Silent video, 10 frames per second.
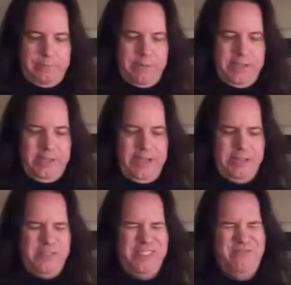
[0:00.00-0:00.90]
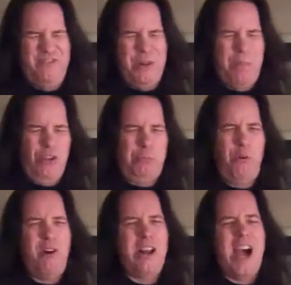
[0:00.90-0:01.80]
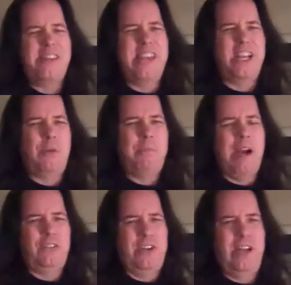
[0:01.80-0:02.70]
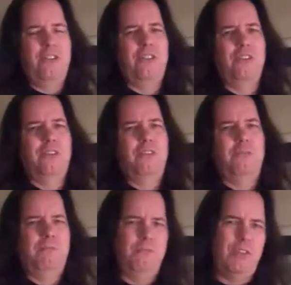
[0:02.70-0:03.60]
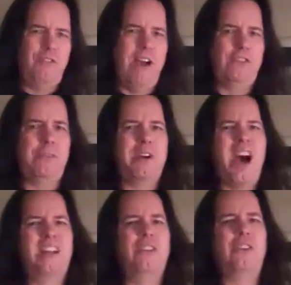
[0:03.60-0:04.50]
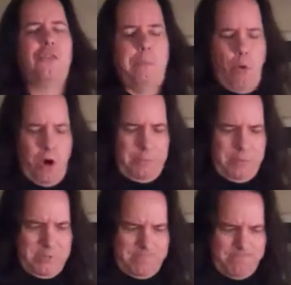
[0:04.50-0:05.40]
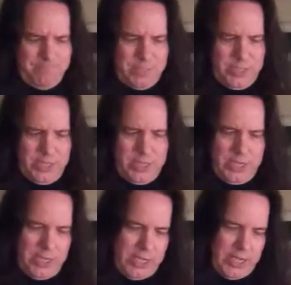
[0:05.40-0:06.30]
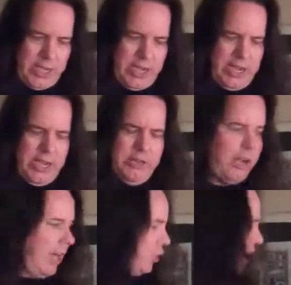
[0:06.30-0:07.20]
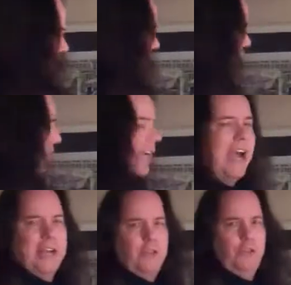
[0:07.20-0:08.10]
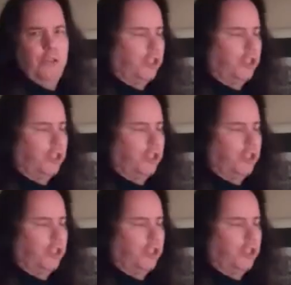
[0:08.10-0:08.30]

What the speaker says: But for the most part, I think it might tend to find some kind of disappointment. And I tried to look at 2